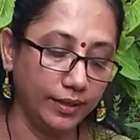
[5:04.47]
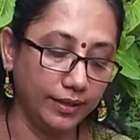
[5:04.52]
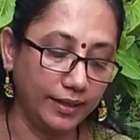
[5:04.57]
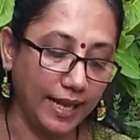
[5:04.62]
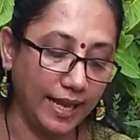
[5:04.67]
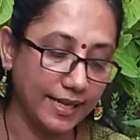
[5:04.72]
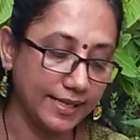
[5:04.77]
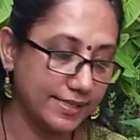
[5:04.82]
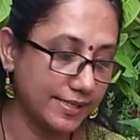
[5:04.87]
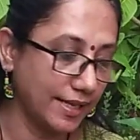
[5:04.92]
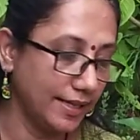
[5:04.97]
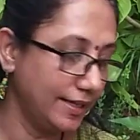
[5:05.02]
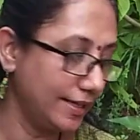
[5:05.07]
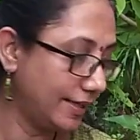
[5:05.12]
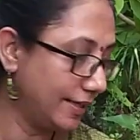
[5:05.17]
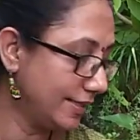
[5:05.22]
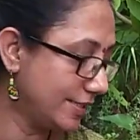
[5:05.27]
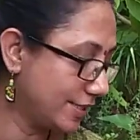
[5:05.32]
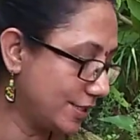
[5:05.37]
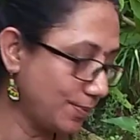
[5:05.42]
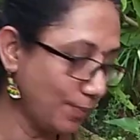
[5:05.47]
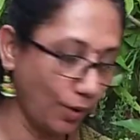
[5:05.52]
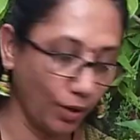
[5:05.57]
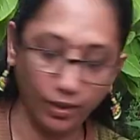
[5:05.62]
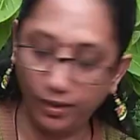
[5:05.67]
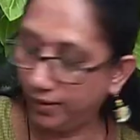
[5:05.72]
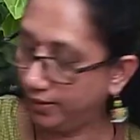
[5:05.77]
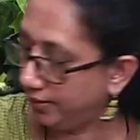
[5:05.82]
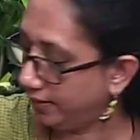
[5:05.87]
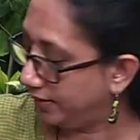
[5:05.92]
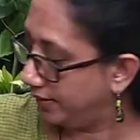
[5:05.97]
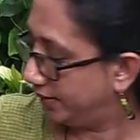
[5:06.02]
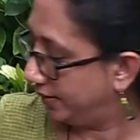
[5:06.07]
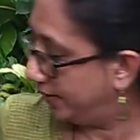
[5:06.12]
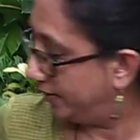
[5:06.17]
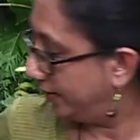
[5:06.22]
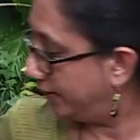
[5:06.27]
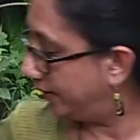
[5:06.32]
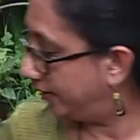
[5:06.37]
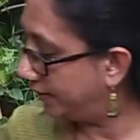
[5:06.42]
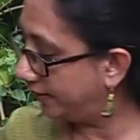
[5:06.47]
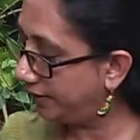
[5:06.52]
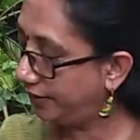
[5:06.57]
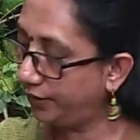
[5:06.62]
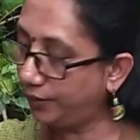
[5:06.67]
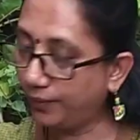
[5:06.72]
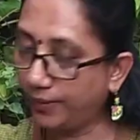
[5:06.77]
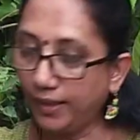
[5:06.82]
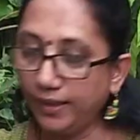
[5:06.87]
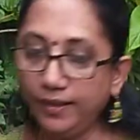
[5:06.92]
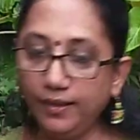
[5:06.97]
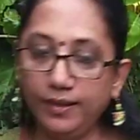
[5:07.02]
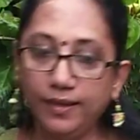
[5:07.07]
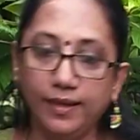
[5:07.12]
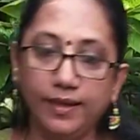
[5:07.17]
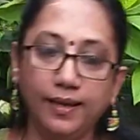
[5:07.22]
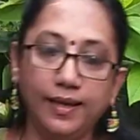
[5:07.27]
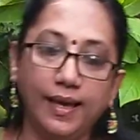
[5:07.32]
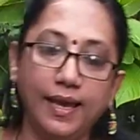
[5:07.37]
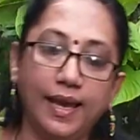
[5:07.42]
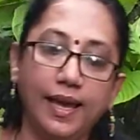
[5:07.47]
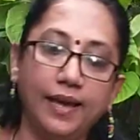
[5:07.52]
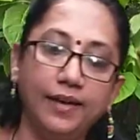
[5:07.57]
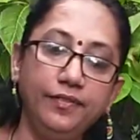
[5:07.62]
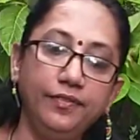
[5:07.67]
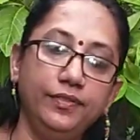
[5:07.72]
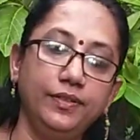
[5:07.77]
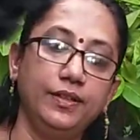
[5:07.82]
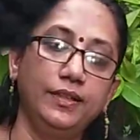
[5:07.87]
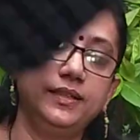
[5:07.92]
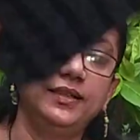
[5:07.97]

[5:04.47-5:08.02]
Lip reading: tags are little smaller, you can have